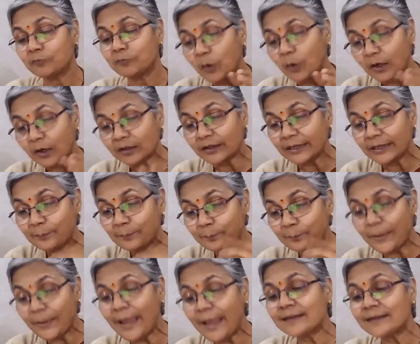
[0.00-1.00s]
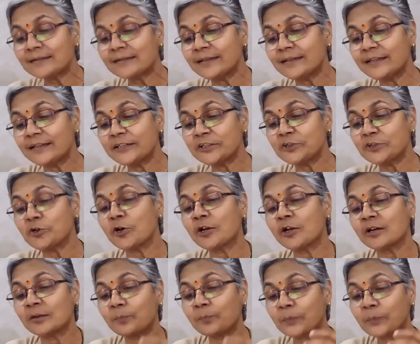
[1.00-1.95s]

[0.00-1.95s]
what impacts is your